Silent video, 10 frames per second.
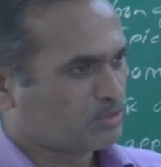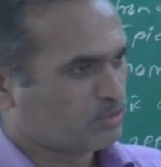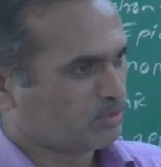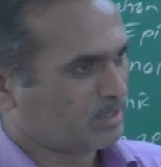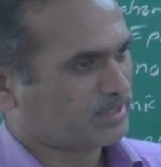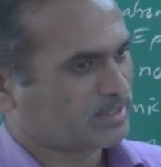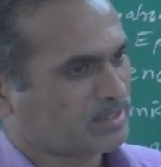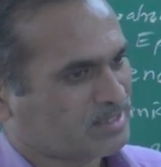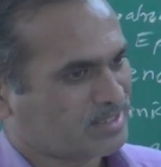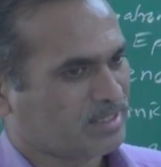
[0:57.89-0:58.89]
So let
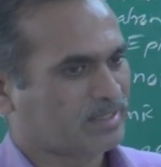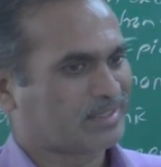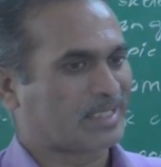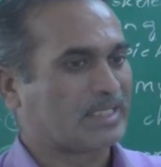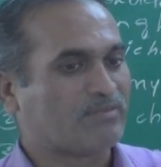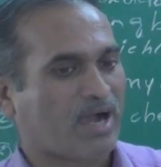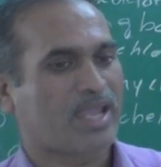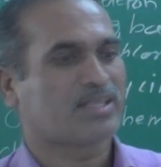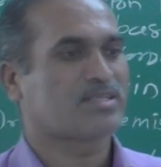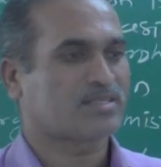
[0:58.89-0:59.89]
us
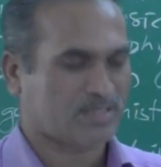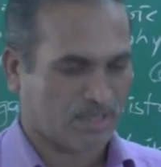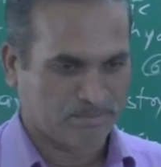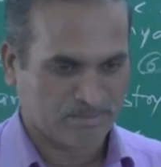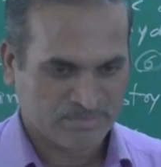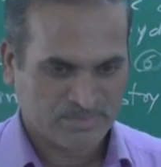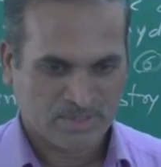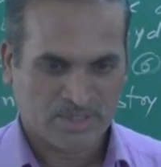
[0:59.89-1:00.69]
revise some